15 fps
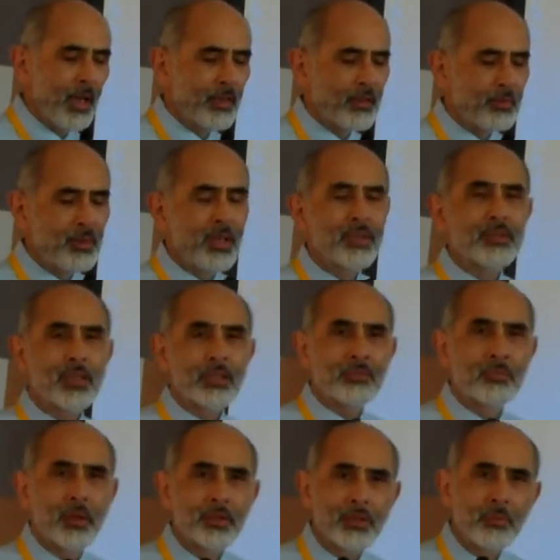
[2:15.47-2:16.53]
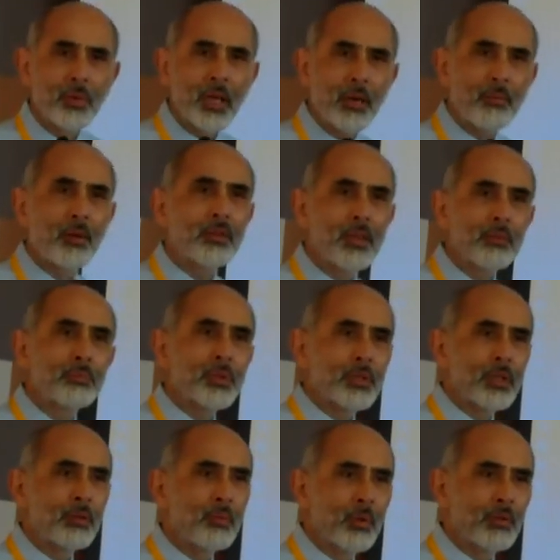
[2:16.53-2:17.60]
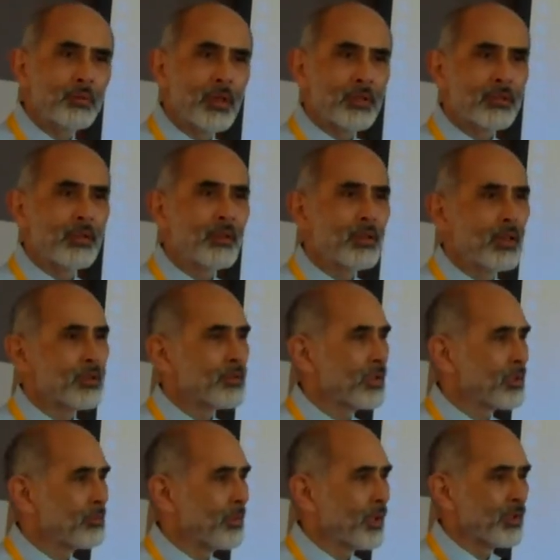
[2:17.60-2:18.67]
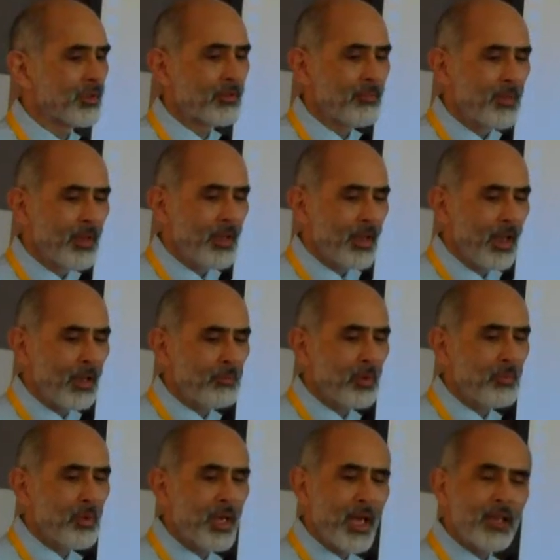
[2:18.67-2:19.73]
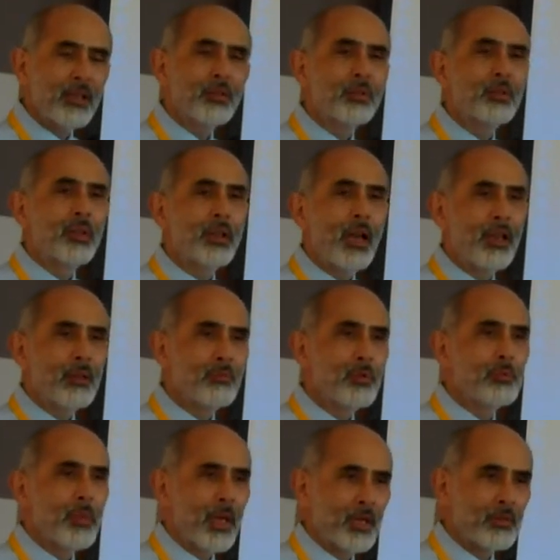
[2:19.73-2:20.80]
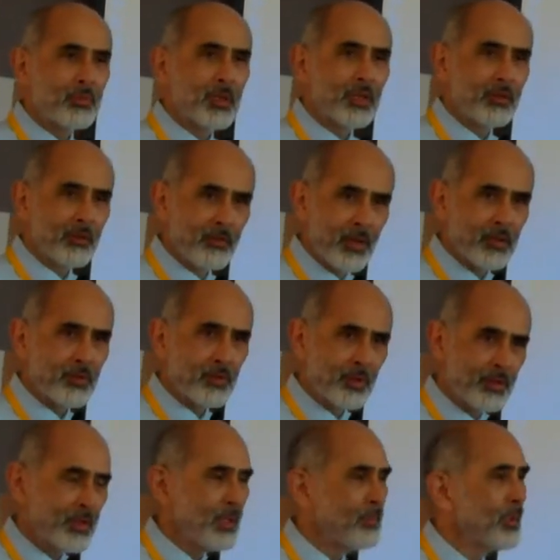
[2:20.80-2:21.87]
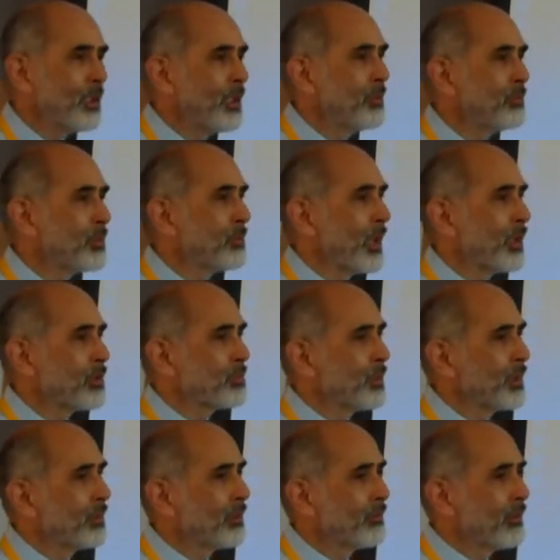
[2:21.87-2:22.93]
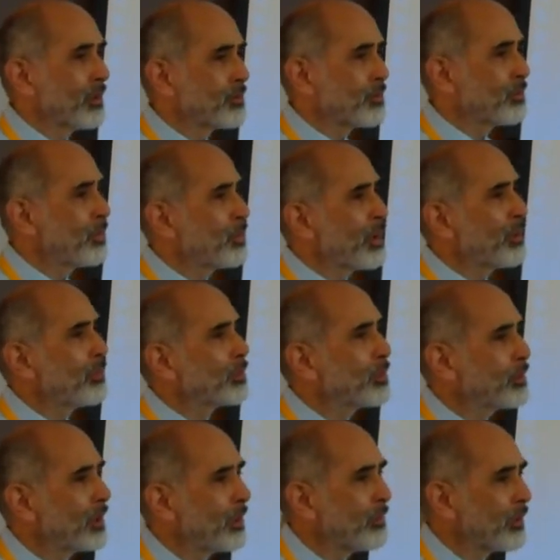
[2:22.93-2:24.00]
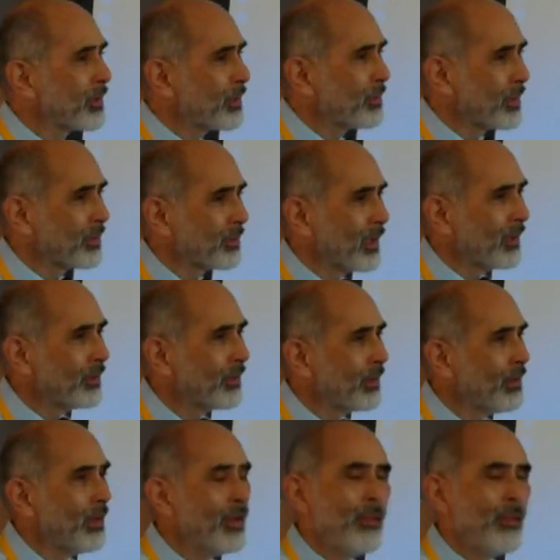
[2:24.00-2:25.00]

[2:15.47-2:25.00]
at 3 and 6 months, and we got about 10% quit rates at 3 and 6 months. And when we added to the guide the mood management intervention, the CBT mood management intervention, we were able to double the quit rates.